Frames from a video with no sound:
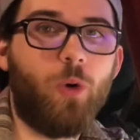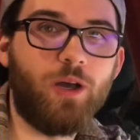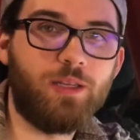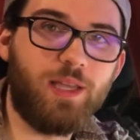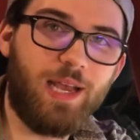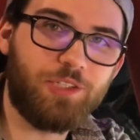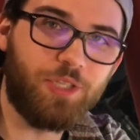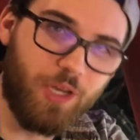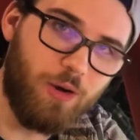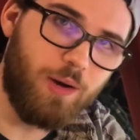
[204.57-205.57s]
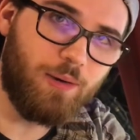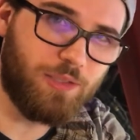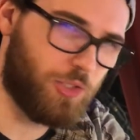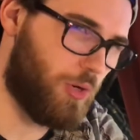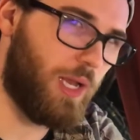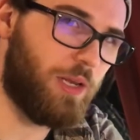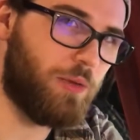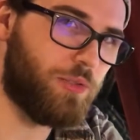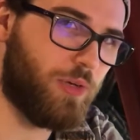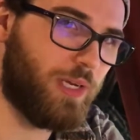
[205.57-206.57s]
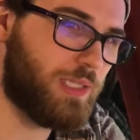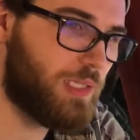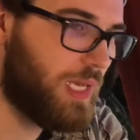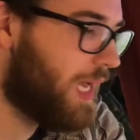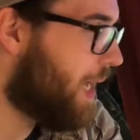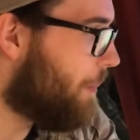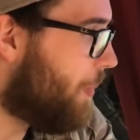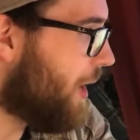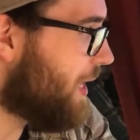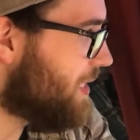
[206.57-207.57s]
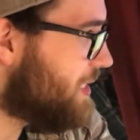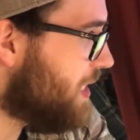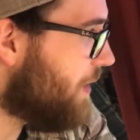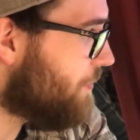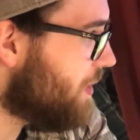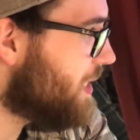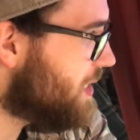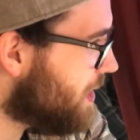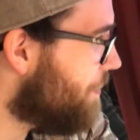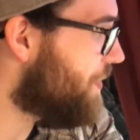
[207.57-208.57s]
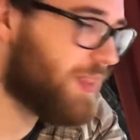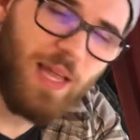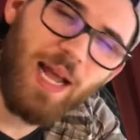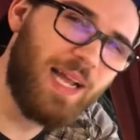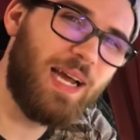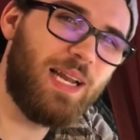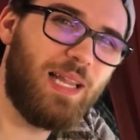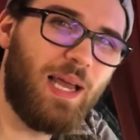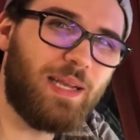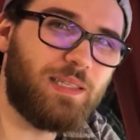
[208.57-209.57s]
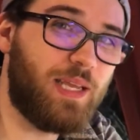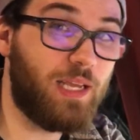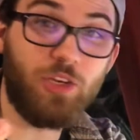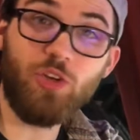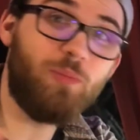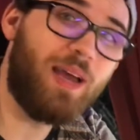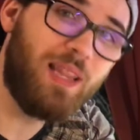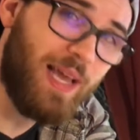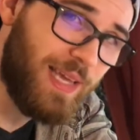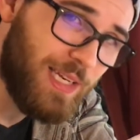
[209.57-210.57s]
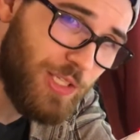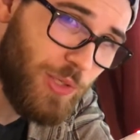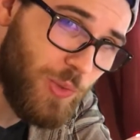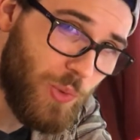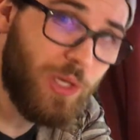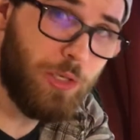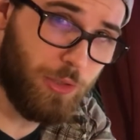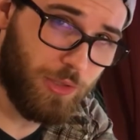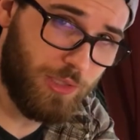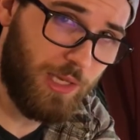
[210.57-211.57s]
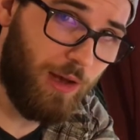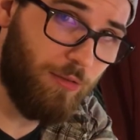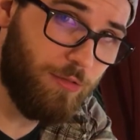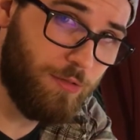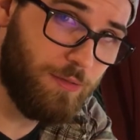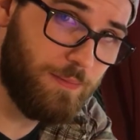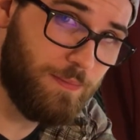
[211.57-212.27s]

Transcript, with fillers: one to actually go out and try new drinks, but it's definitely something that I kind of liked, and you might like it too yourself.